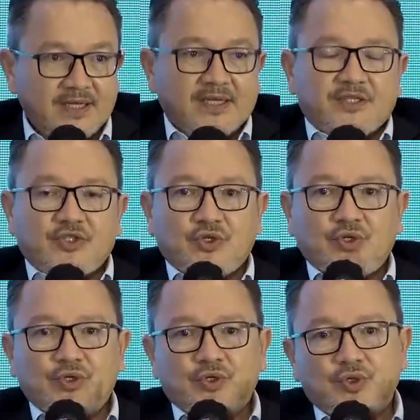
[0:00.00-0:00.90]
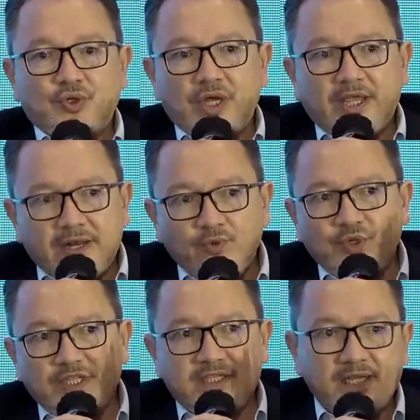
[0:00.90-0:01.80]
So can we
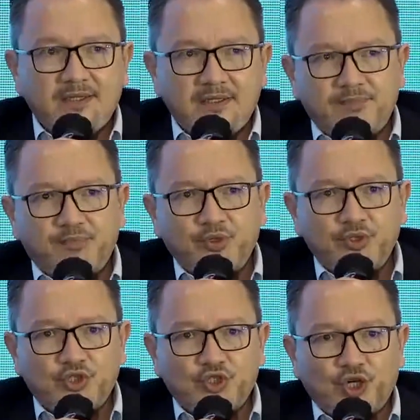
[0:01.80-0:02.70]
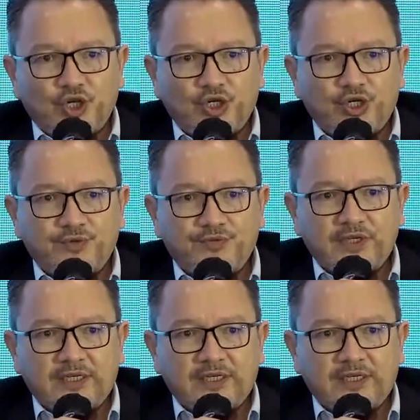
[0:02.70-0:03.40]
take the approach of